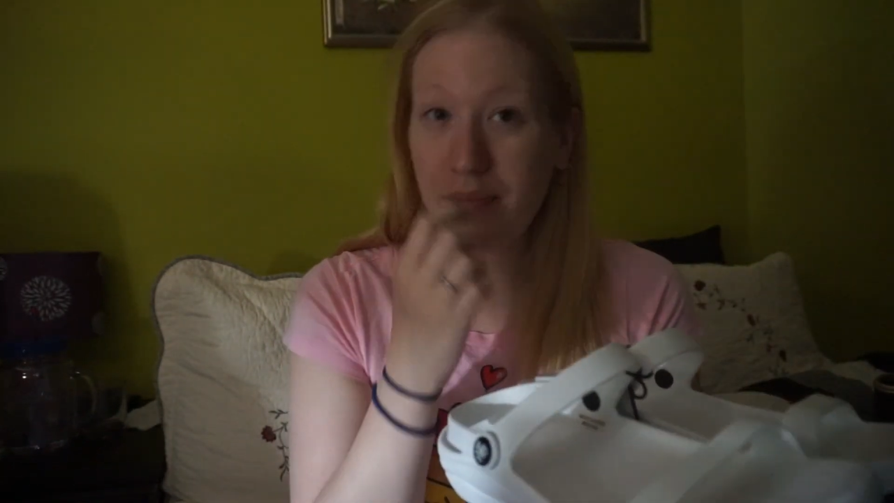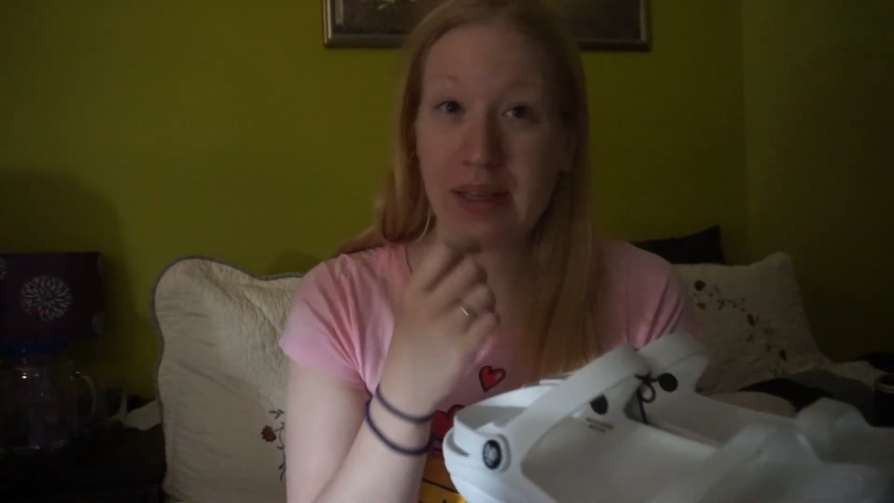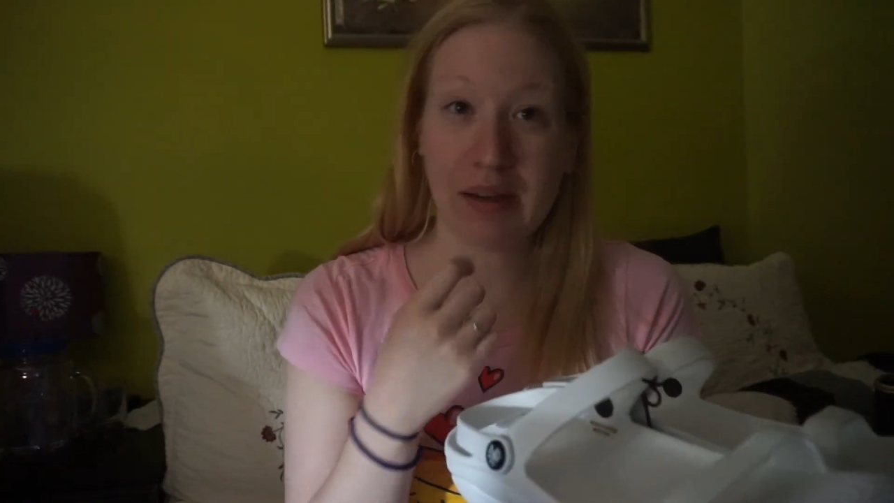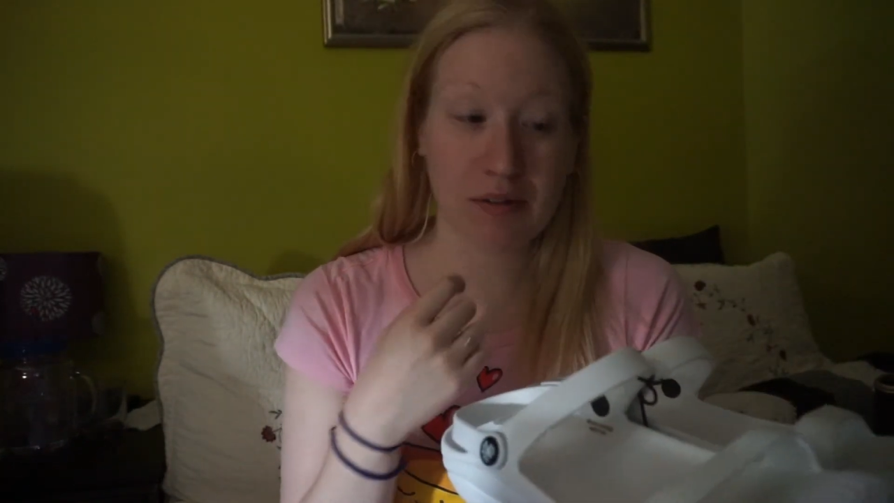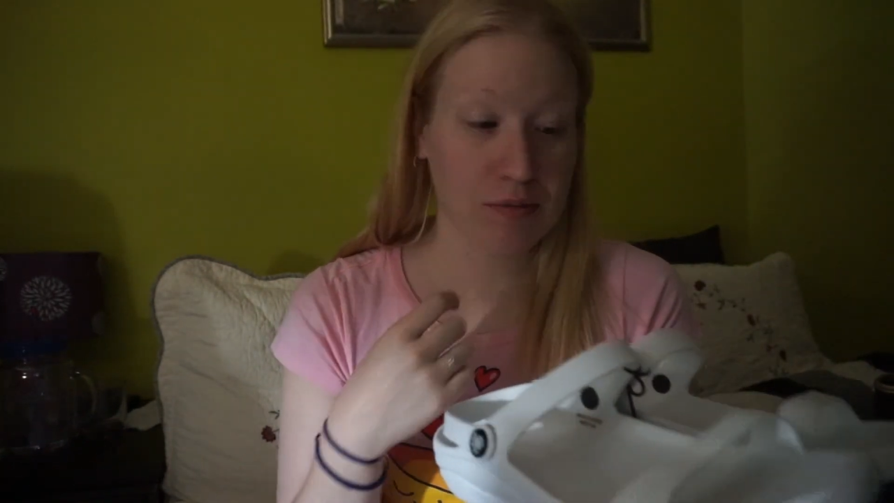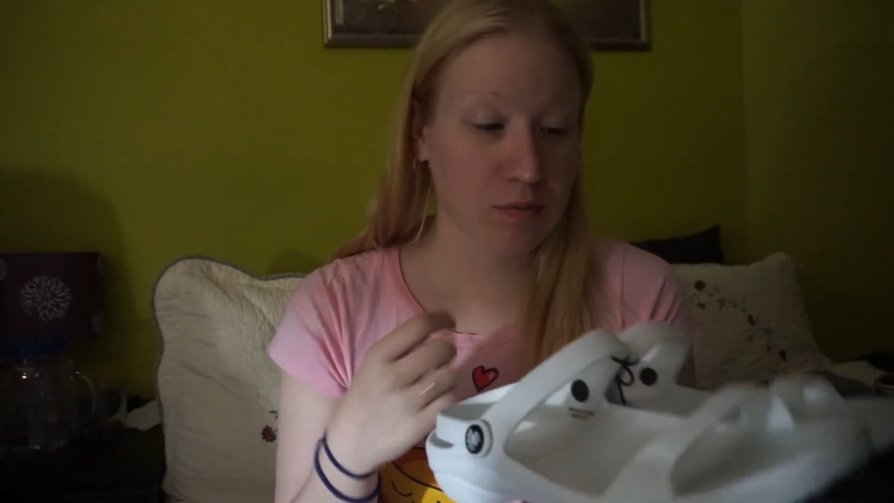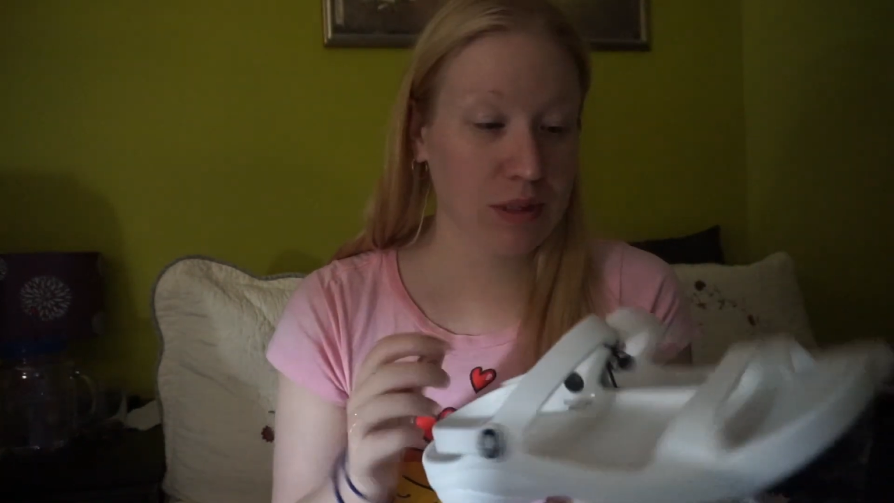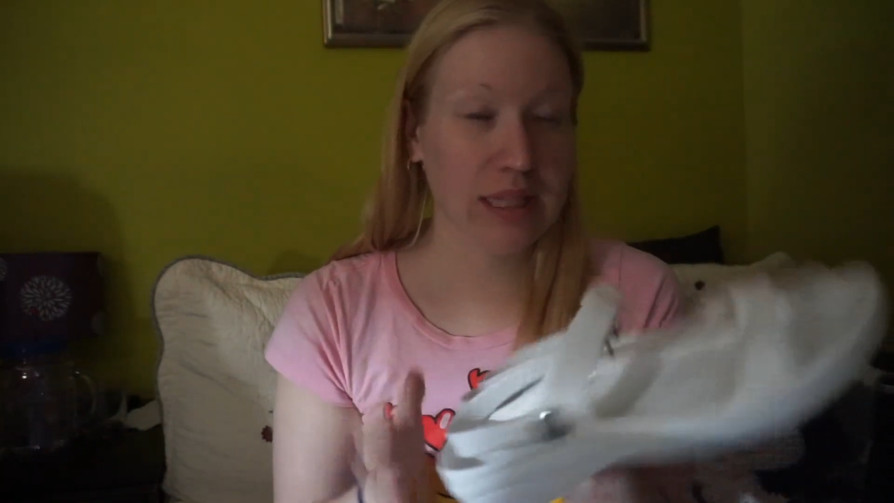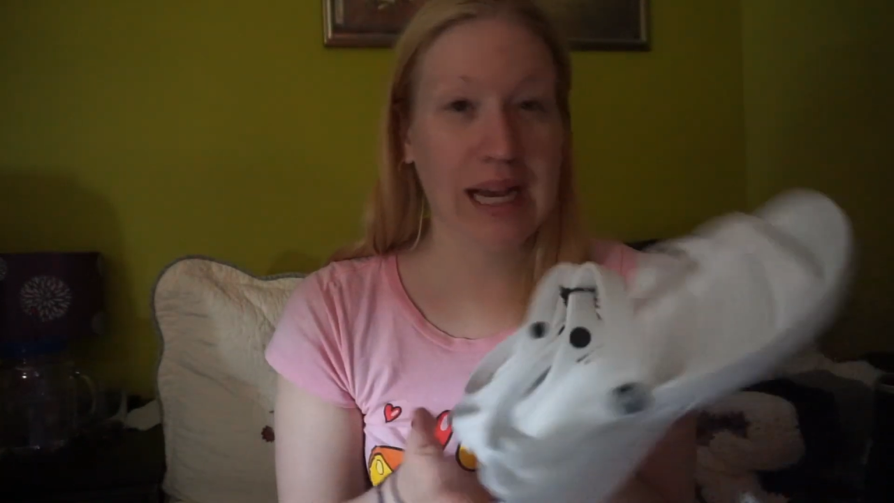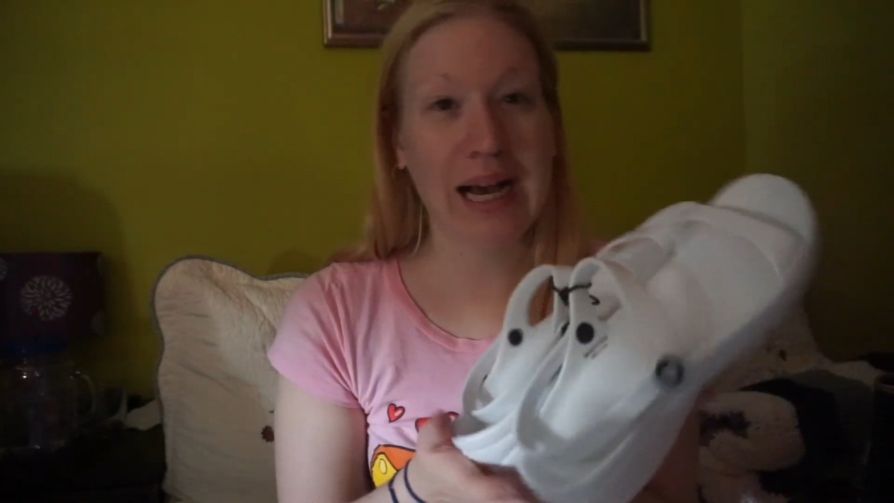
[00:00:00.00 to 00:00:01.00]
get
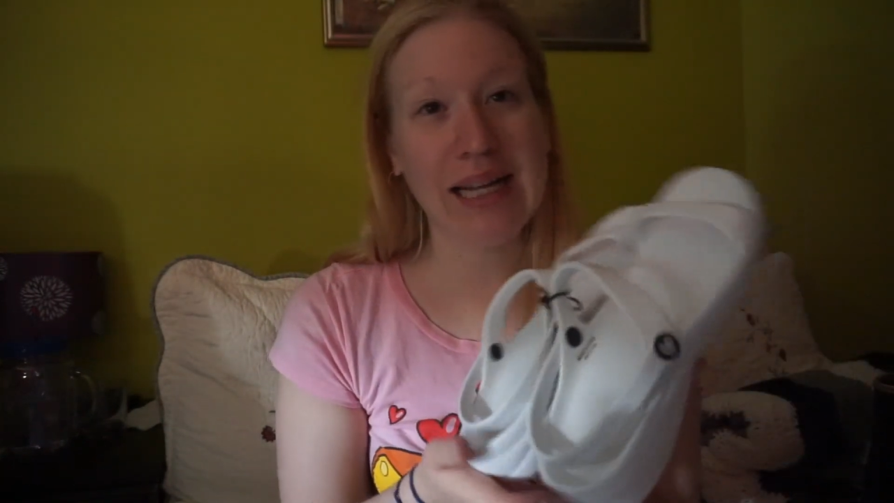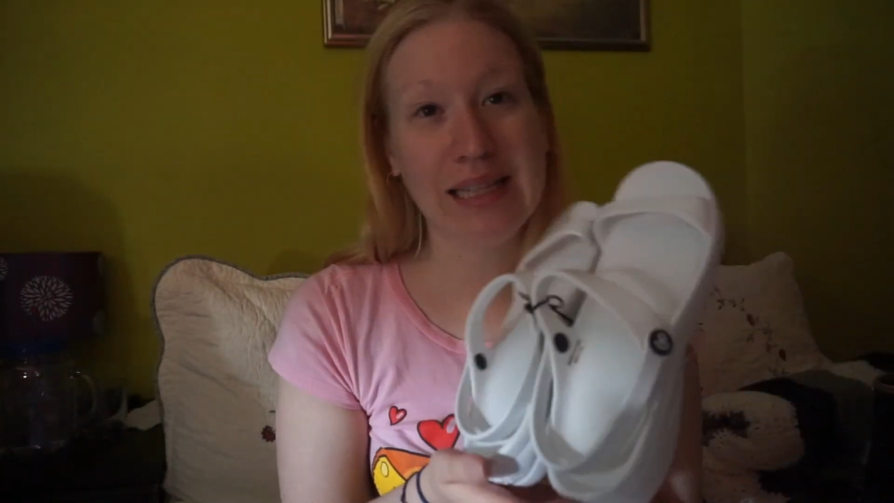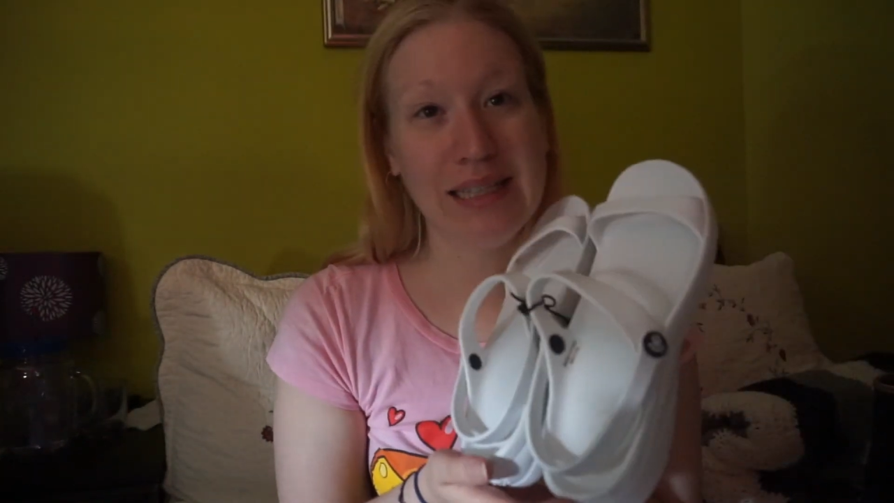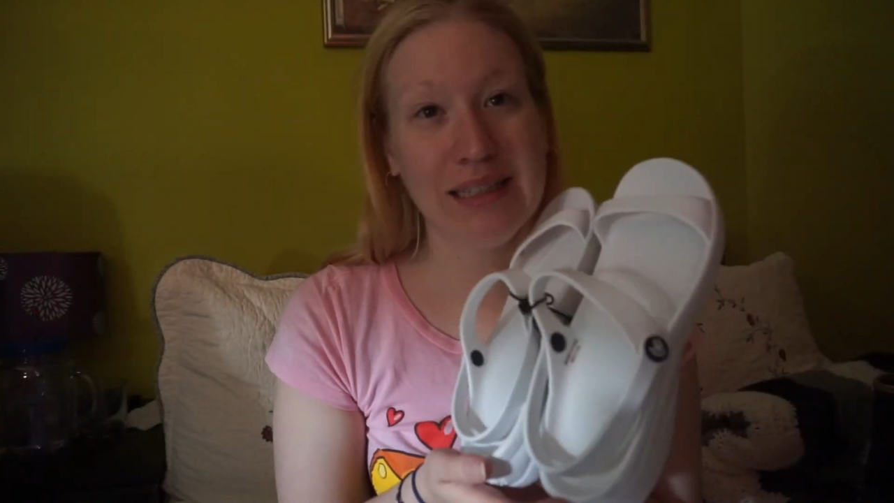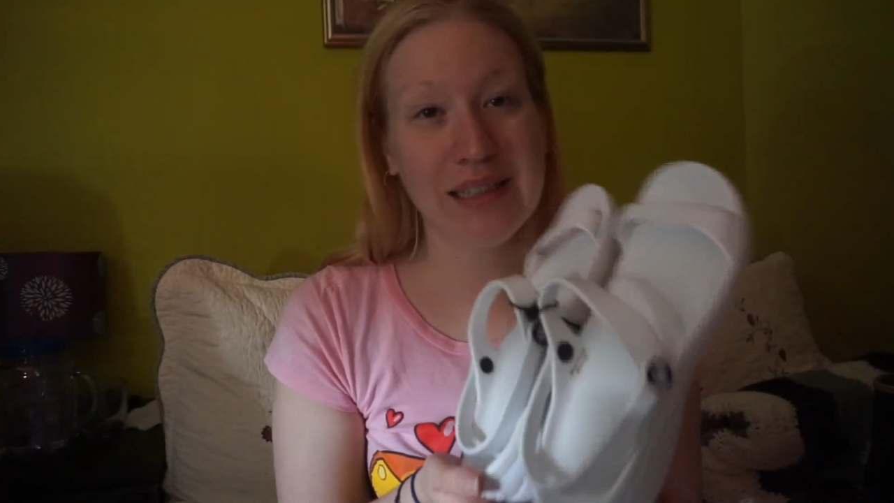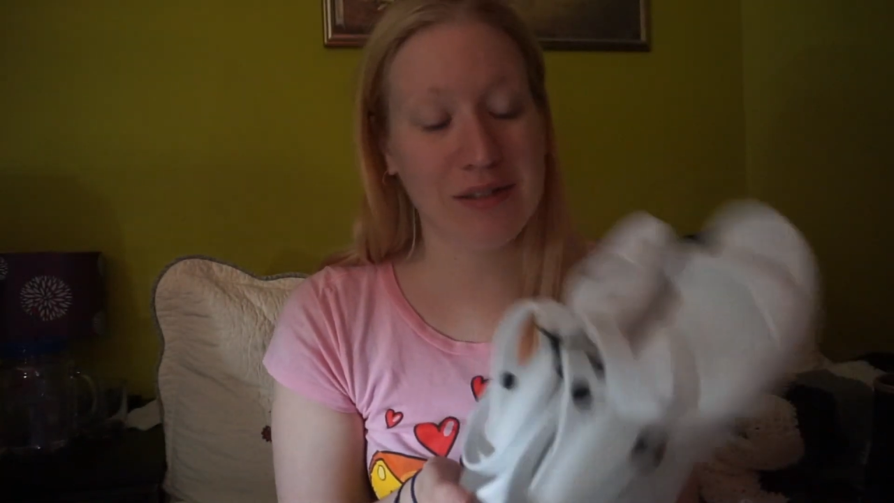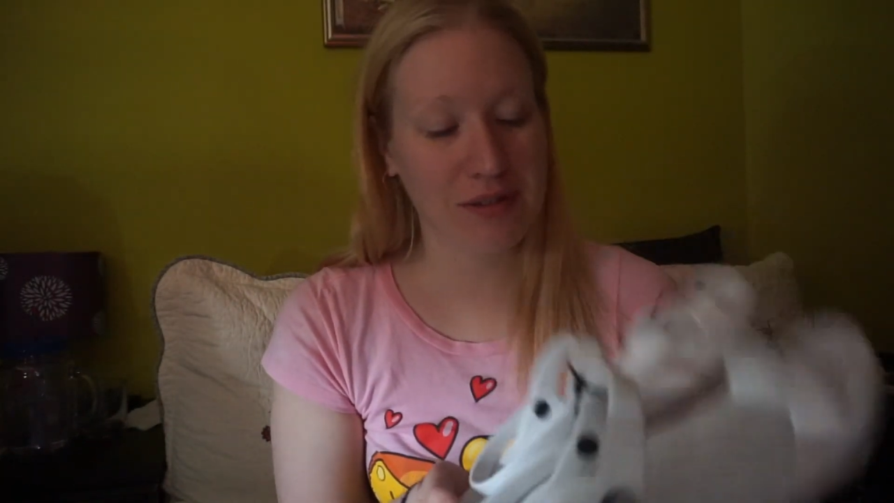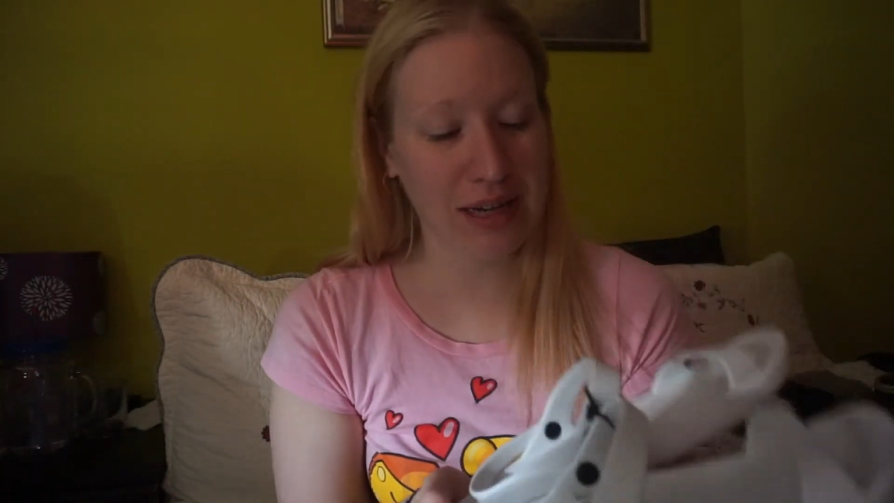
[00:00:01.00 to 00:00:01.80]
really hot in these if